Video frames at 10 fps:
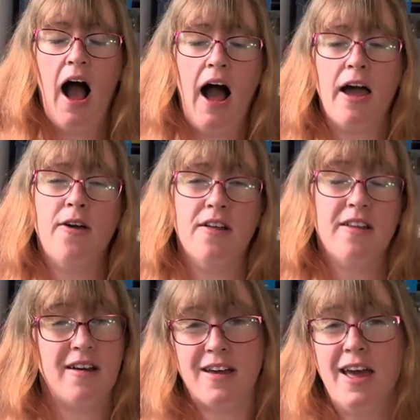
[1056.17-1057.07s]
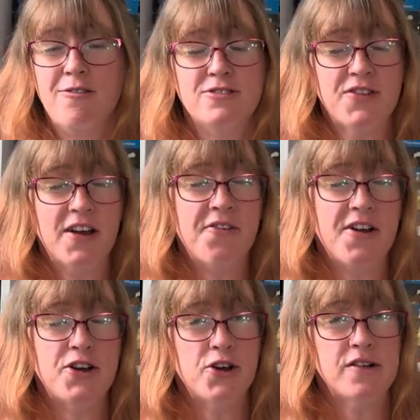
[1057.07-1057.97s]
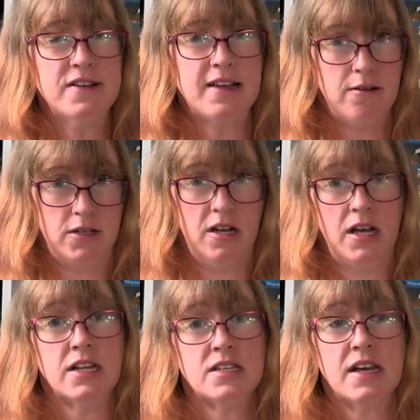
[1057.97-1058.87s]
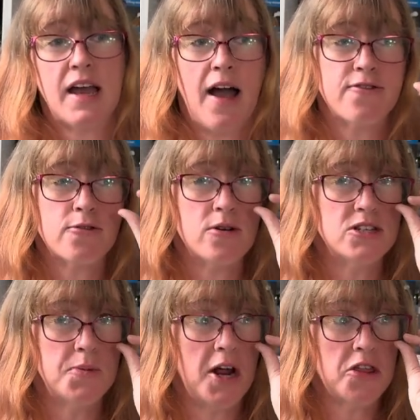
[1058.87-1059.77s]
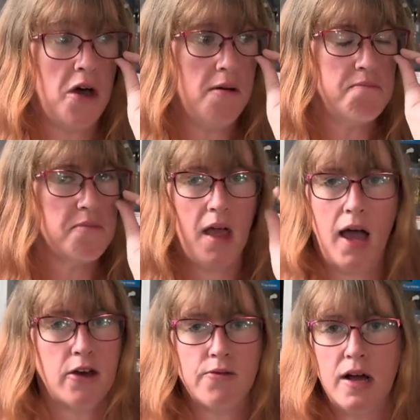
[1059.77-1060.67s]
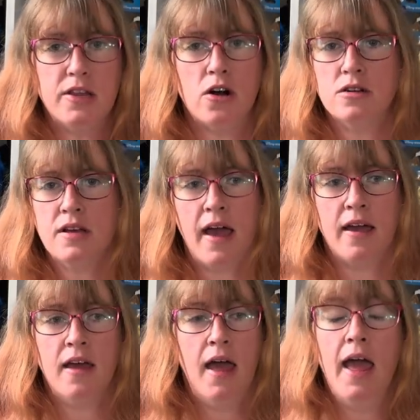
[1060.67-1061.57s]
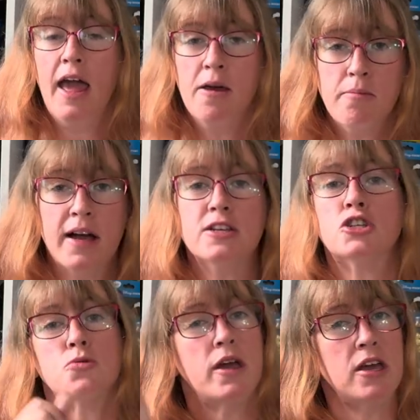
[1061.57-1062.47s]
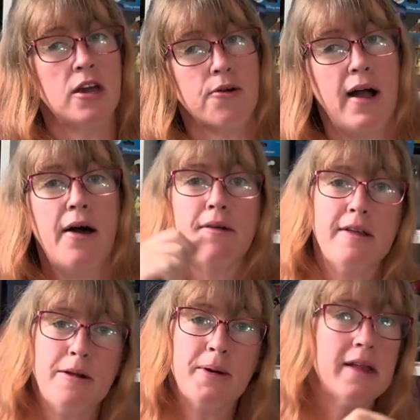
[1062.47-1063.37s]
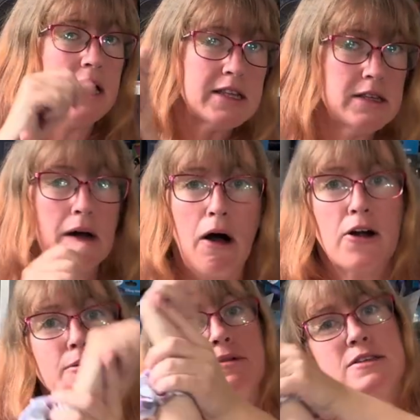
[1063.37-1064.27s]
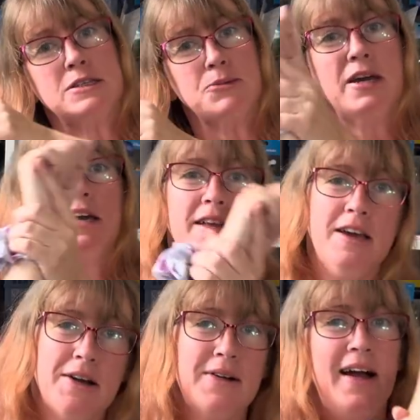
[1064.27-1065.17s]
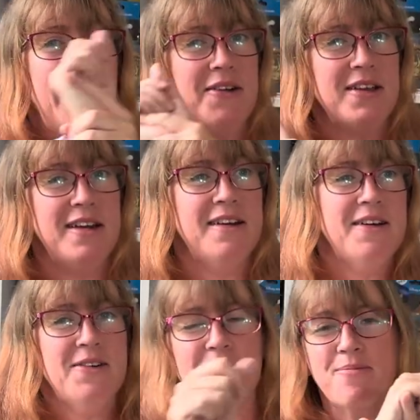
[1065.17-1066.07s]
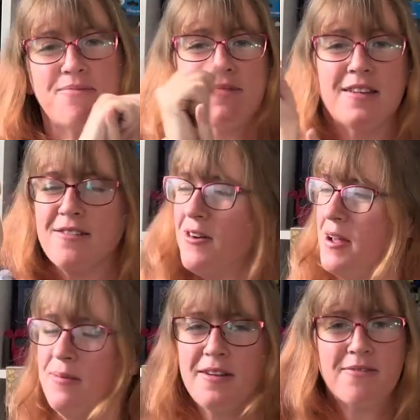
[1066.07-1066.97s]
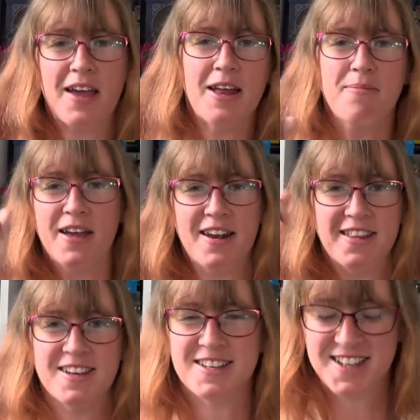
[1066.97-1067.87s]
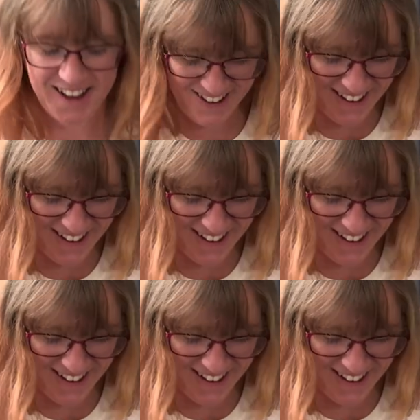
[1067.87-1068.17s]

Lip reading: I, again, was very, very nervous I was going to get sick afterwards, but I thought I could ride that all day. It might swing you around a little bit, like the arm is swinging you around, you know. Why am I animating this?